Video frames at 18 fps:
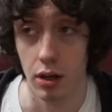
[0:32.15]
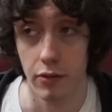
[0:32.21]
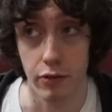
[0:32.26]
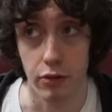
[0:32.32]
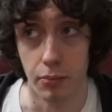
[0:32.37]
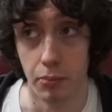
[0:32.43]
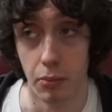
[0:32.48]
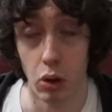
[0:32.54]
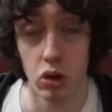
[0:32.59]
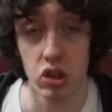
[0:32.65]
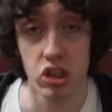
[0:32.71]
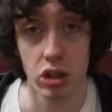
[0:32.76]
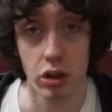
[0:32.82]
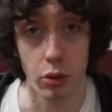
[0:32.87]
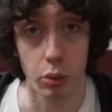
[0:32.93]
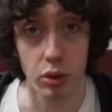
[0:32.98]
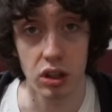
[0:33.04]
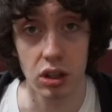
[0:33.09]
for most
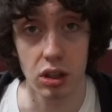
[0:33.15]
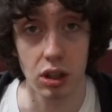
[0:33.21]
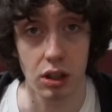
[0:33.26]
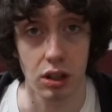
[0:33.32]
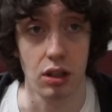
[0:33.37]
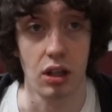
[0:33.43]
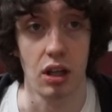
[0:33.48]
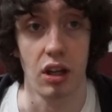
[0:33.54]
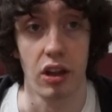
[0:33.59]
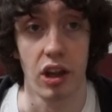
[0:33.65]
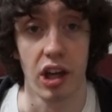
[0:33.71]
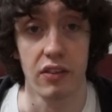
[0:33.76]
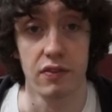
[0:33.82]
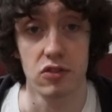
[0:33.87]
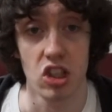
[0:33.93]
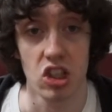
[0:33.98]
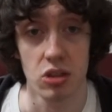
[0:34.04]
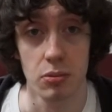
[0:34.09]
of the week, and
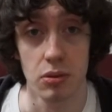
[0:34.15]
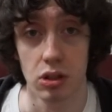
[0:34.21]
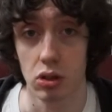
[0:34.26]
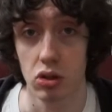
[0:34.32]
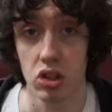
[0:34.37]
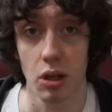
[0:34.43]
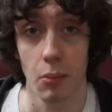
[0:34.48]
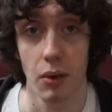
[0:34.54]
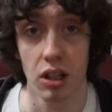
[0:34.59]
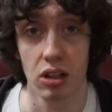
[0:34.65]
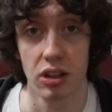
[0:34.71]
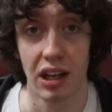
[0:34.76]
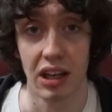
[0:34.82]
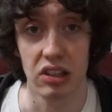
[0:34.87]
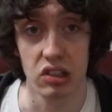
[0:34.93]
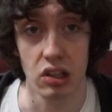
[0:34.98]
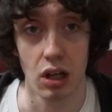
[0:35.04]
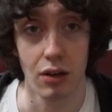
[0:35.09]
I've just been using my
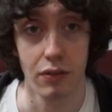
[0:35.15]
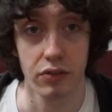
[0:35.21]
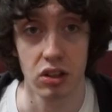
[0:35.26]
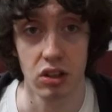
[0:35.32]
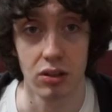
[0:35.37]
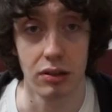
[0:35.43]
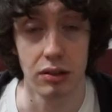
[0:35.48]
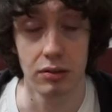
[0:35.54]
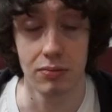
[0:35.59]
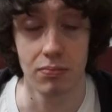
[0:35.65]
days off to